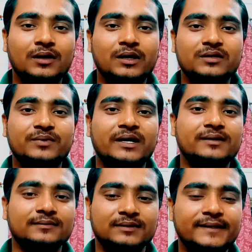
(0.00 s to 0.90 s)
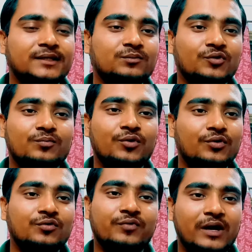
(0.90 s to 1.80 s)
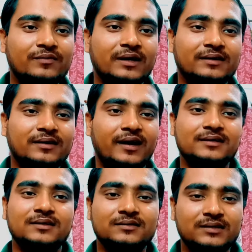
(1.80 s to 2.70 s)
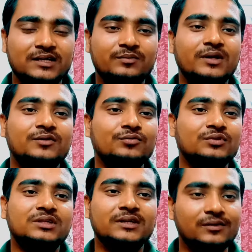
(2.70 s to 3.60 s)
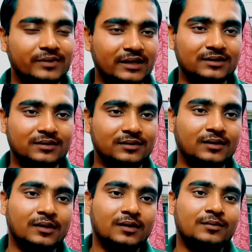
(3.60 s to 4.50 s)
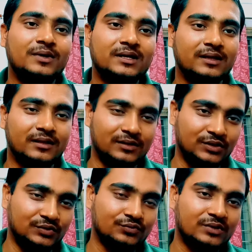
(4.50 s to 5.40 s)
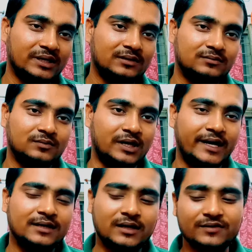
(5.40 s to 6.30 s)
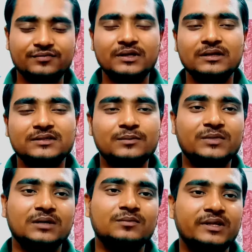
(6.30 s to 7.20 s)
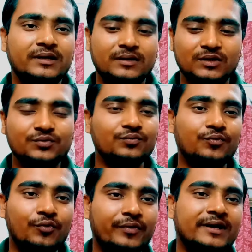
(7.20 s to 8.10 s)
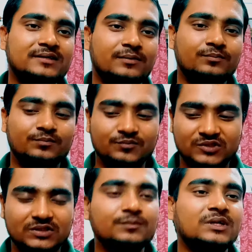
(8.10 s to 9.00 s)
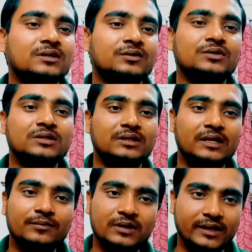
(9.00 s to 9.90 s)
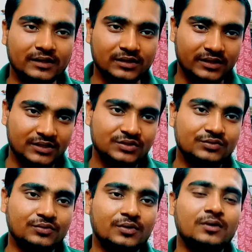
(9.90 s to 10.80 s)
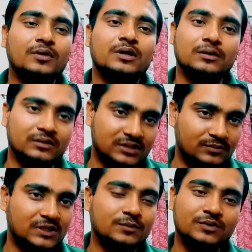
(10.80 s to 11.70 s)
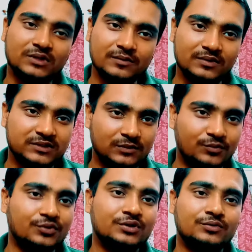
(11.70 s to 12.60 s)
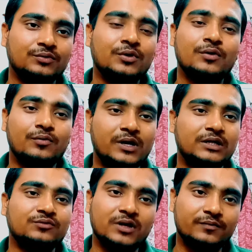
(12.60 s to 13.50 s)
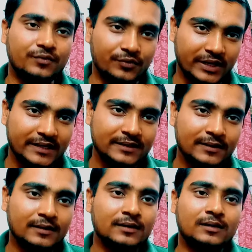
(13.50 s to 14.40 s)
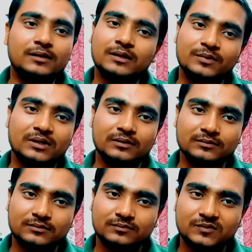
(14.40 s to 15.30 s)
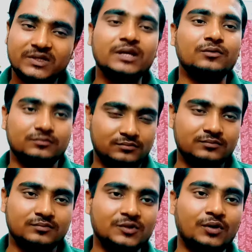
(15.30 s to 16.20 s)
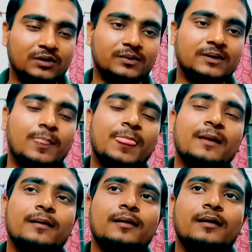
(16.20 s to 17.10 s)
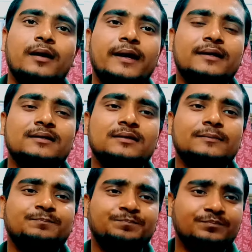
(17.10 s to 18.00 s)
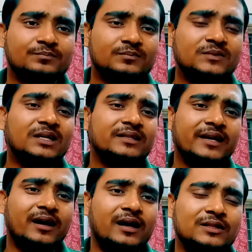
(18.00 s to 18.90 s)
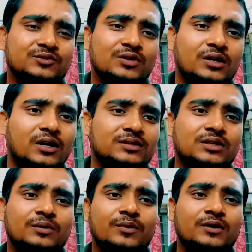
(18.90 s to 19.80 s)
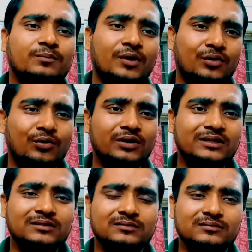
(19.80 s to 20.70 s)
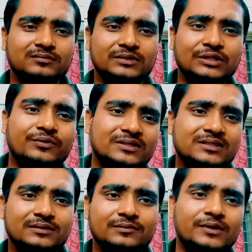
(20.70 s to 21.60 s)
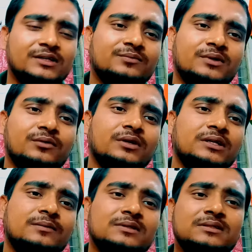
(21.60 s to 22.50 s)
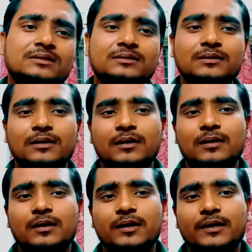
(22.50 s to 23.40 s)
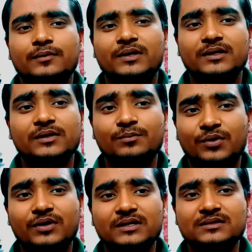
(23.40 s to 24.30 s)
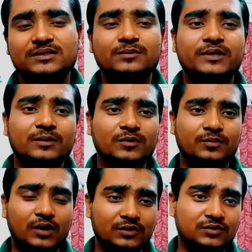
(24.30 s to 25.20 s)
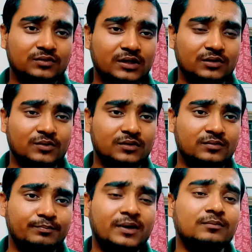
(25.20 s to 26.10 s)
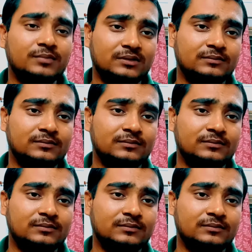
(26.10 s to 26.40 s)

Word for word: If I read in book 4 to 5 factor, I just explain 2 to 3 factor. But you can, I feel sometimes they, if you forget something, they will encourage you. Even sometimes they will support you what you have forget. They will tell you, don't worry. And they also ask about Bernoulli equation. What is Bernoulli equation and what are the important? Sometimes also talk about pump.